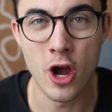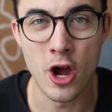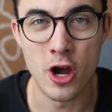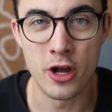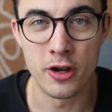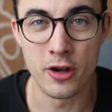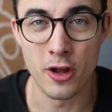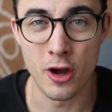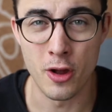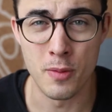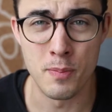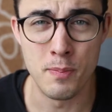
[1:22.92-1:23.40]

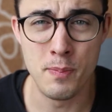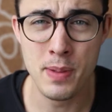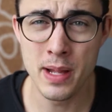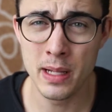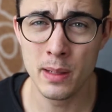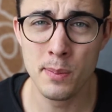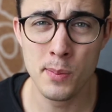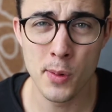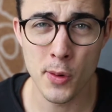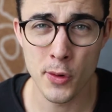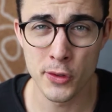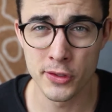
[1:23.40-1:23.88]
on
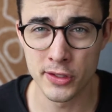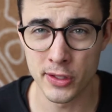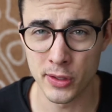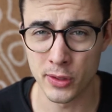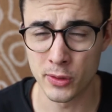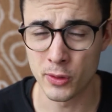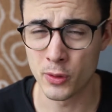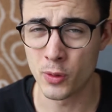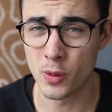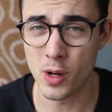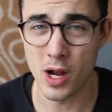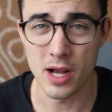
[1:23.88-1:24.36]
billboards
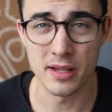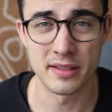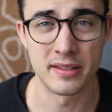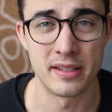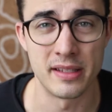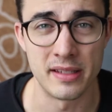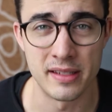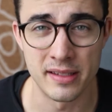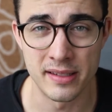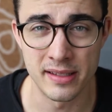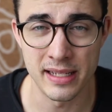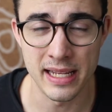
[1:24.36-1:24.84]
across
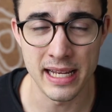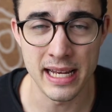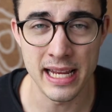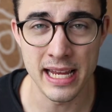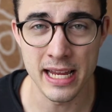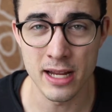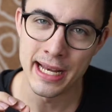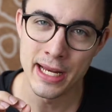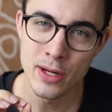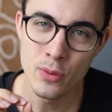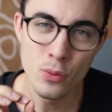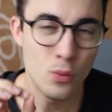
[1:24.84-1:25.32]
the
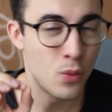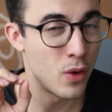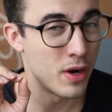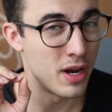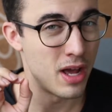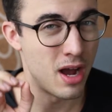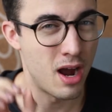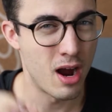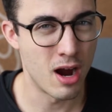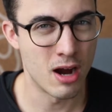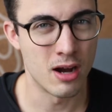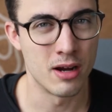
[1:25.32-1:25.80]
city. I didn't want
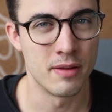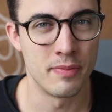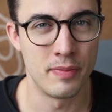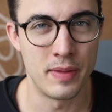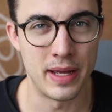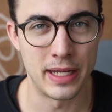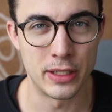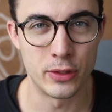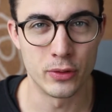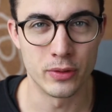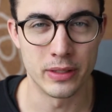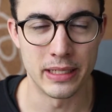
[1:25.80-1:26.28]
to harm
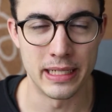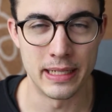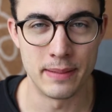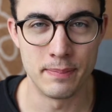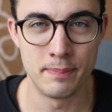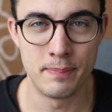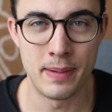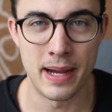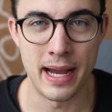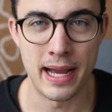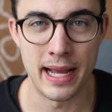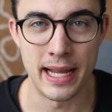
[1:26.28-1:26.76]
that
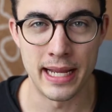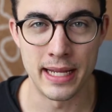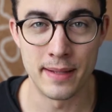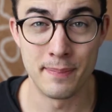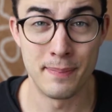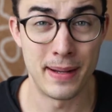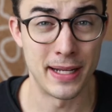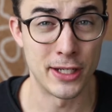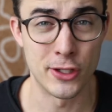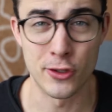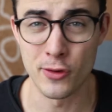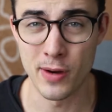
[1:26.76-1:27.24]
dream
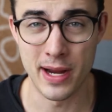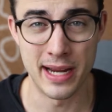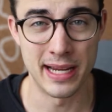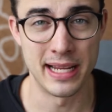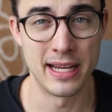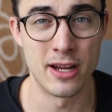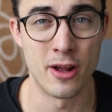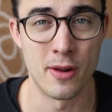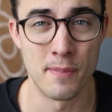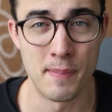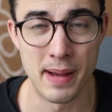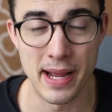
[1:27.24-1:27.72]
by
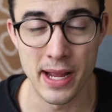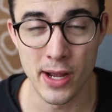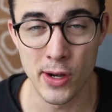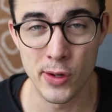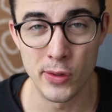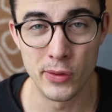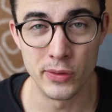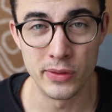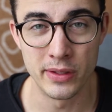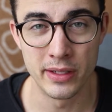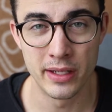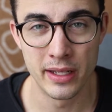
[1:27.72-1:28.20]
trying it on my
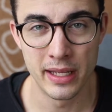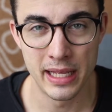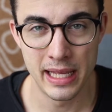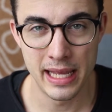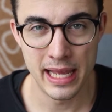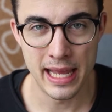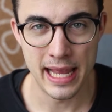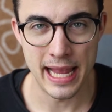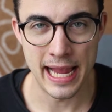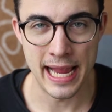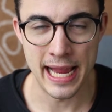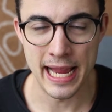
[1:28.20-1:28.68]
own.
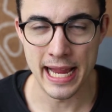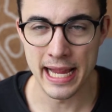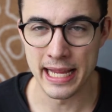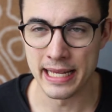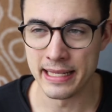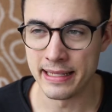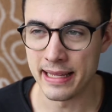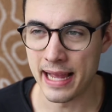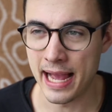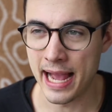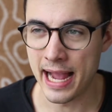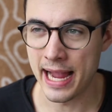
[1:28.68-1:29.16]

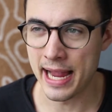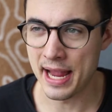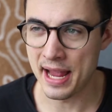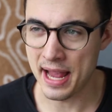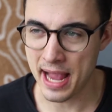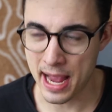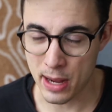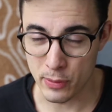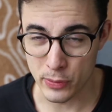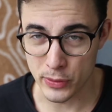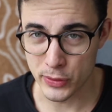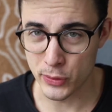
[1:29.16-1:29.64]
And
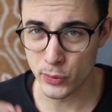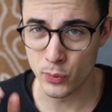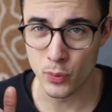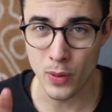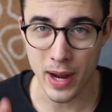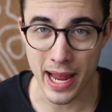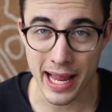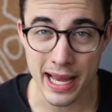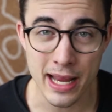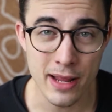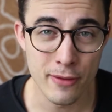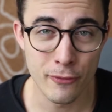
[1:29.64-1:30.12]
I was
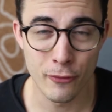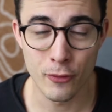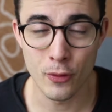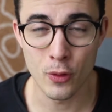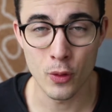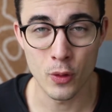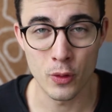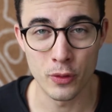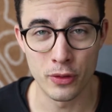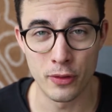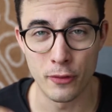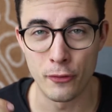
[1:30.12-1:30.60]
waiting
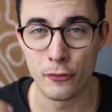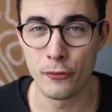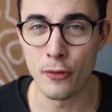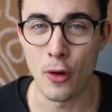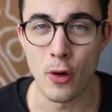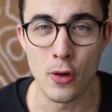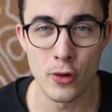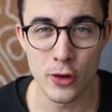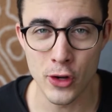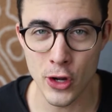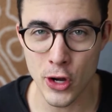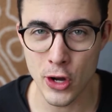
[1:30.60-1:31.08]
for the
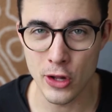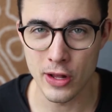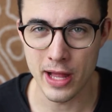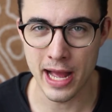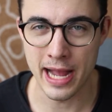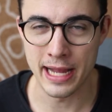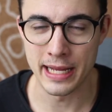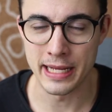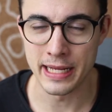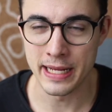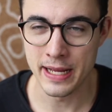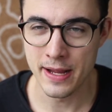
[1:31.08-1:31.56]
phone call.
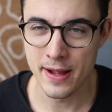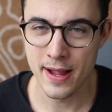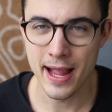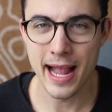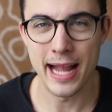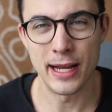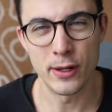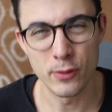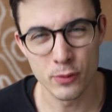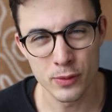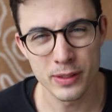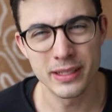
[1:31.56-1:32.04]
I
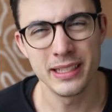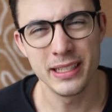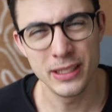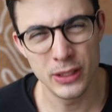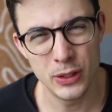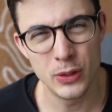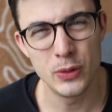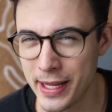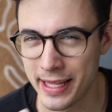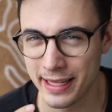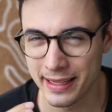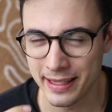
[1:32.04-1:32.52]
really
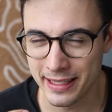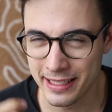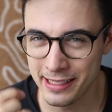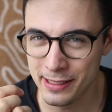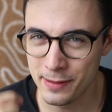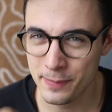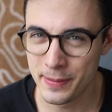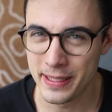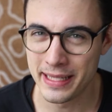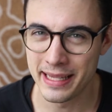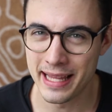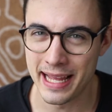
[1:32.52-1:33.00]
do get a
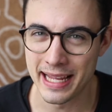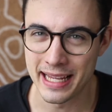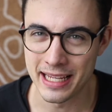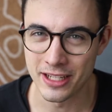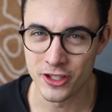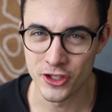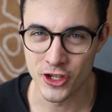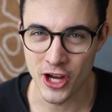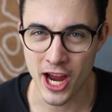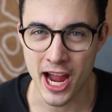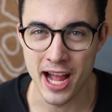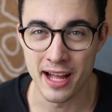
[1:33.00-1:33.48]
little bit like a
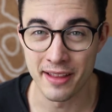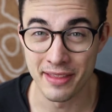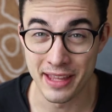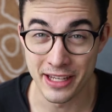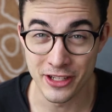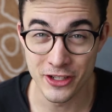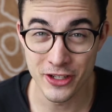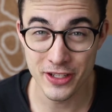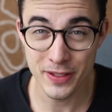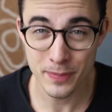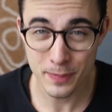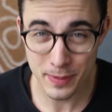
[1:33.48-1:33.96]
child
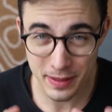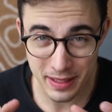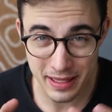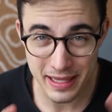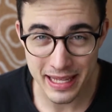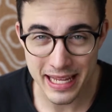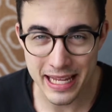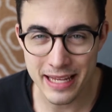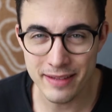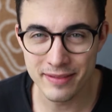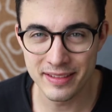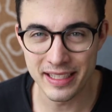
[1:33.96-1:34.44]
that just
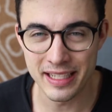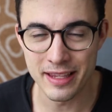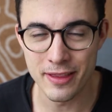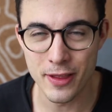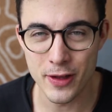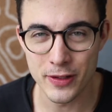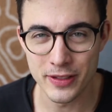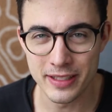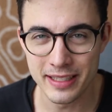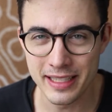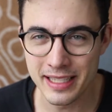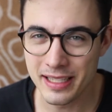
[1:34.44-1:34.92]
believes in
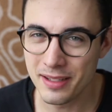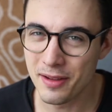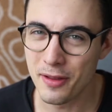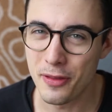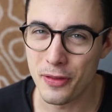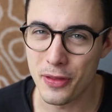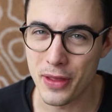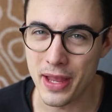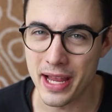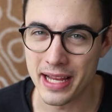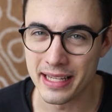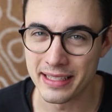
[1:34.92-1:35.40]
those little
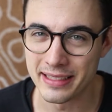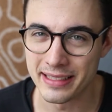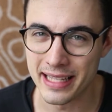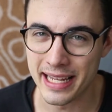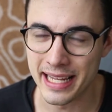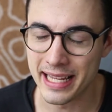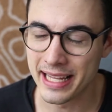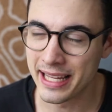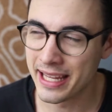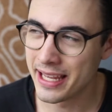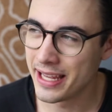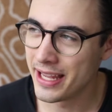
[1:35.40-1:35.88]
things,
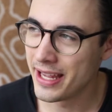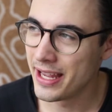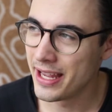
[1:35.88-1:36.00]
like